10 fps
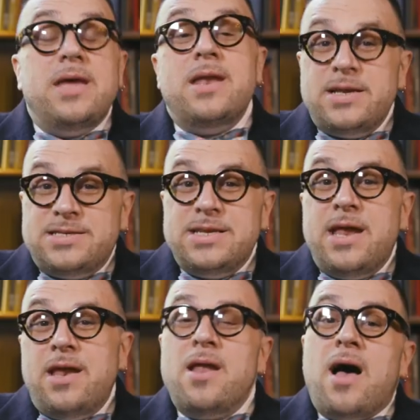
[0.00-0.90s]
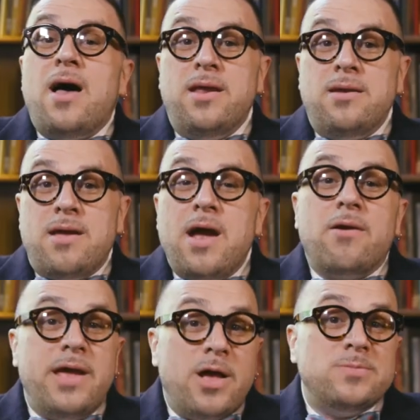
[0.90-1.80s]
In 1989,
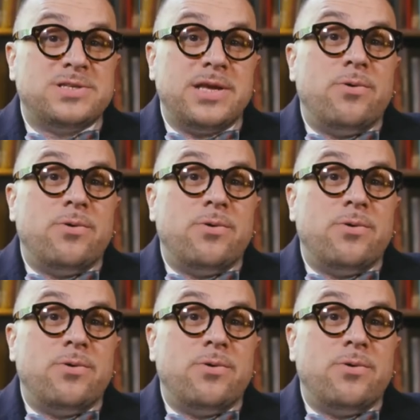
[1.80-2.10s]
Harry Helmsley